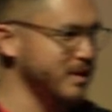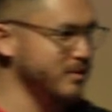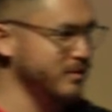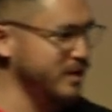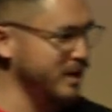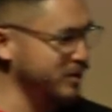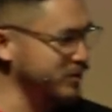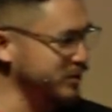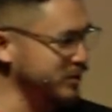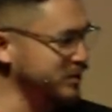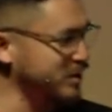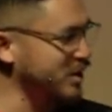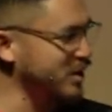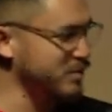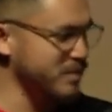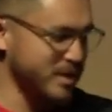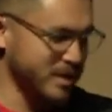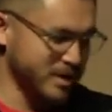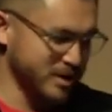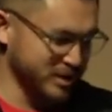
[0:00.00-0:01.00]
like we were
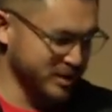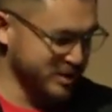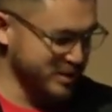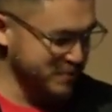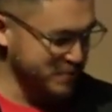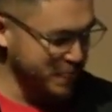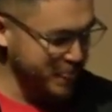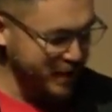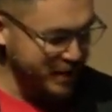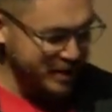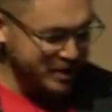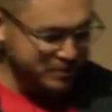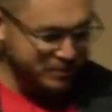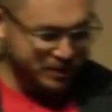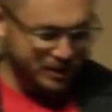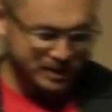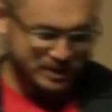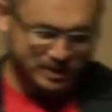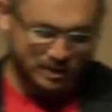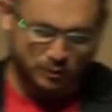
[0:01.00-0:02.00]
talking about earlier.
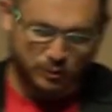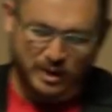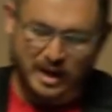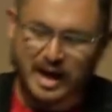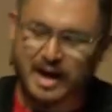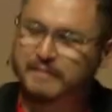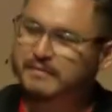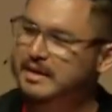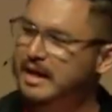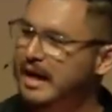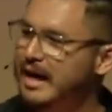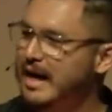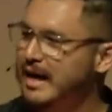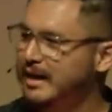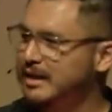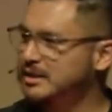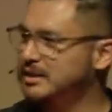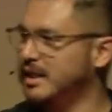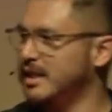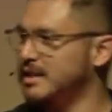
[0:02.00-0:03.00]
But listen, if we have not
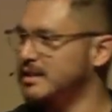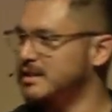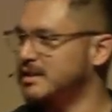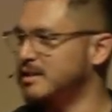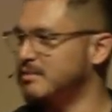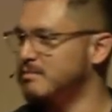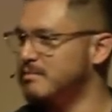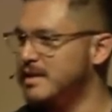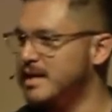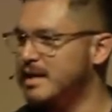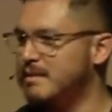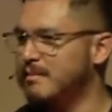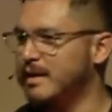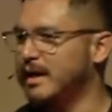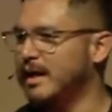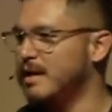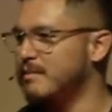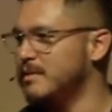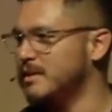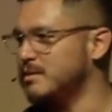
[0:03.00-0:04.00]
had a chance to meet,
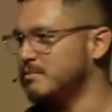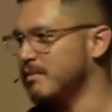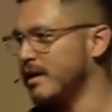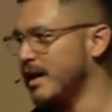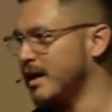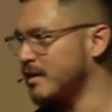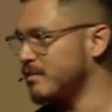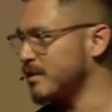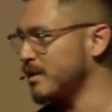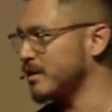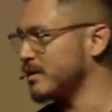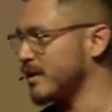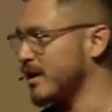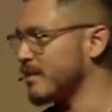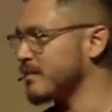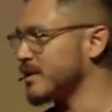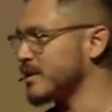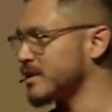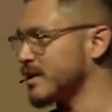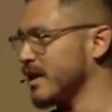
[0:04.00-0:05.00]
my name is Mike Miller.
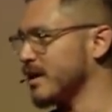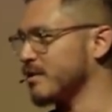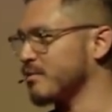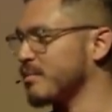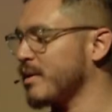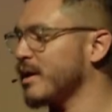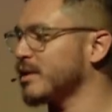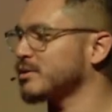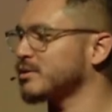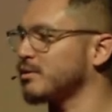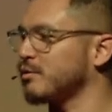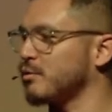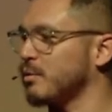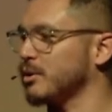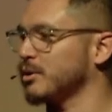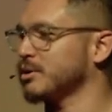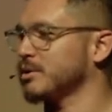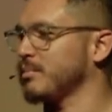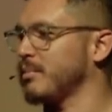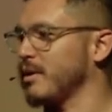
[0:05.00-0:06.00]
I'm the Executive Pastor of
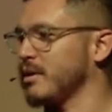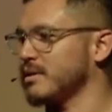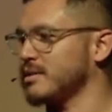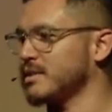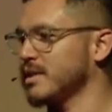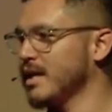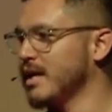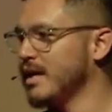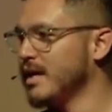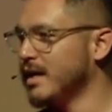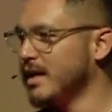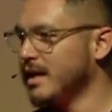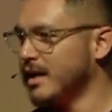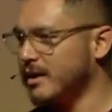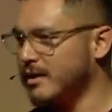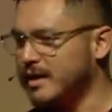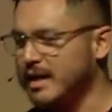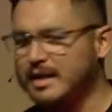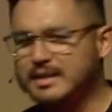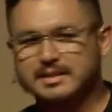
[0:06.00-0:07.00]
Worship Arts
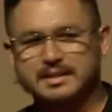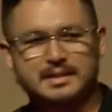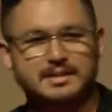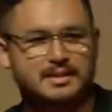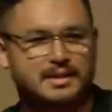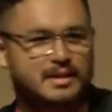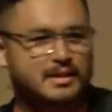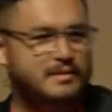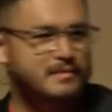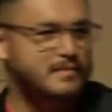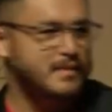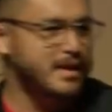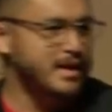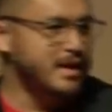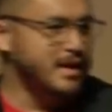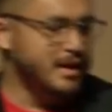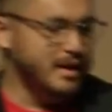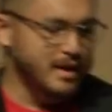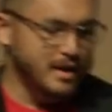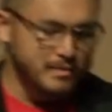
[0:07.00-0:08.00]
here at ACC.
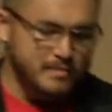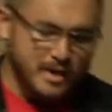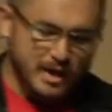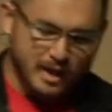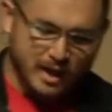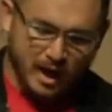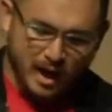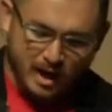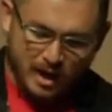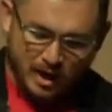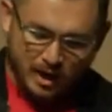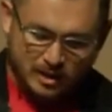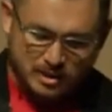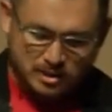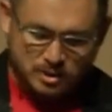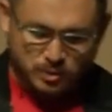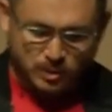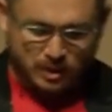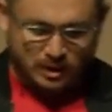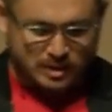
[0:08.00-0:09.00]
And I
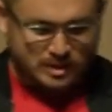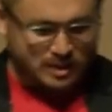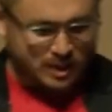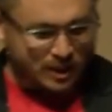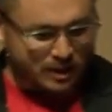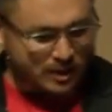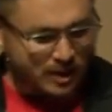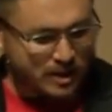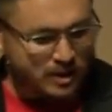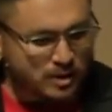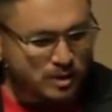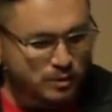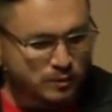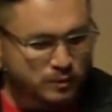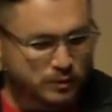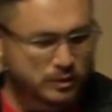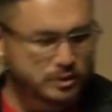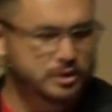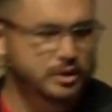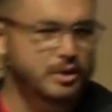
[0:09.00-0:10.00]
just want to say thank you
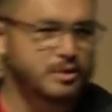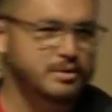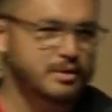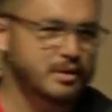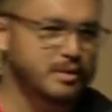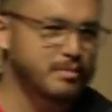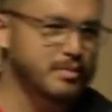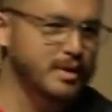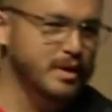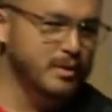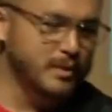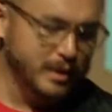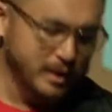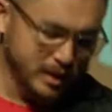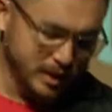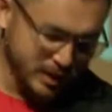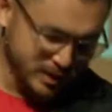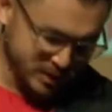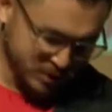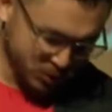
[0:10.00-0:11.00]
for choosing to be
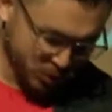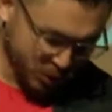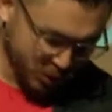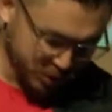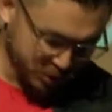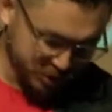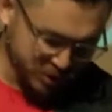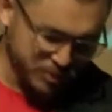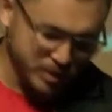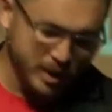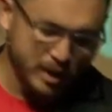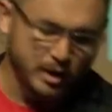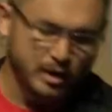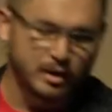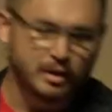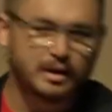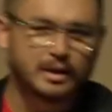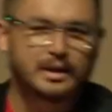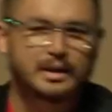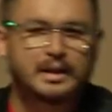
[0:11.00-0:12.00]
with us and worship
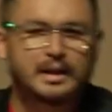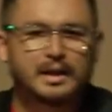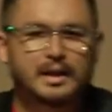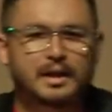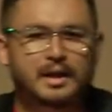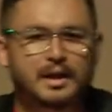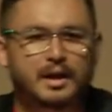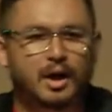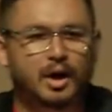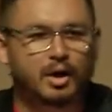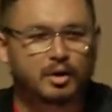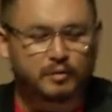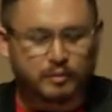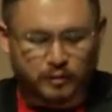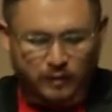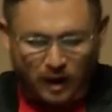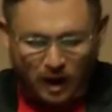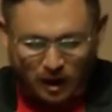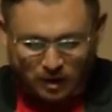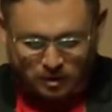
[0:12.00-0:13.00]
here on
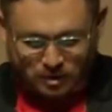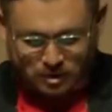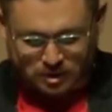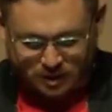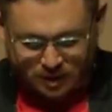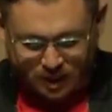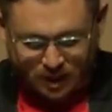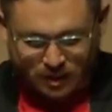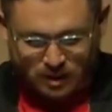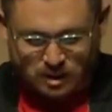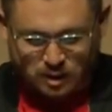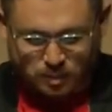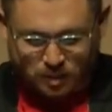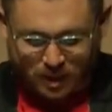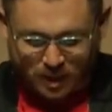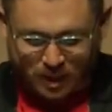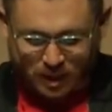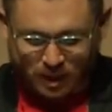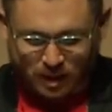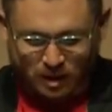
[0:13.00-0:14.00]
Father's Day.
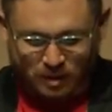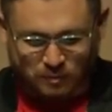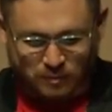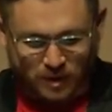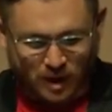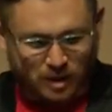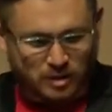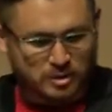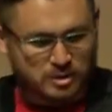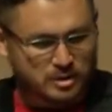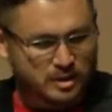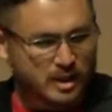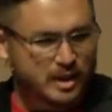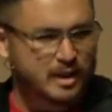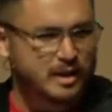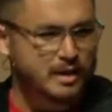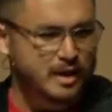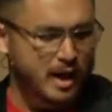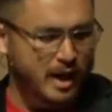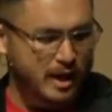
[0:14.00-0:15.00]
Speaking of Father's
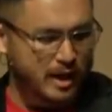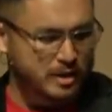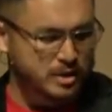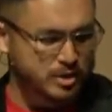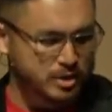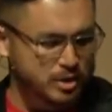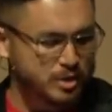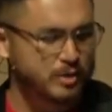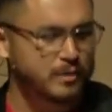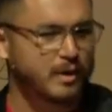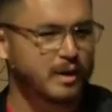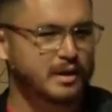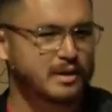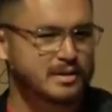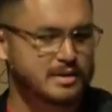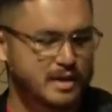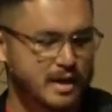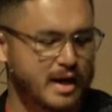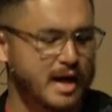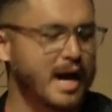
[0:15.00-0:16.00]
Day, I too want to
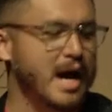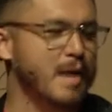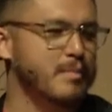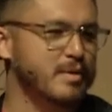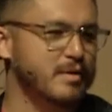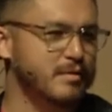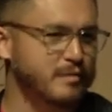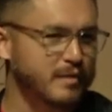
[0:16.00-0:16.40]
say happy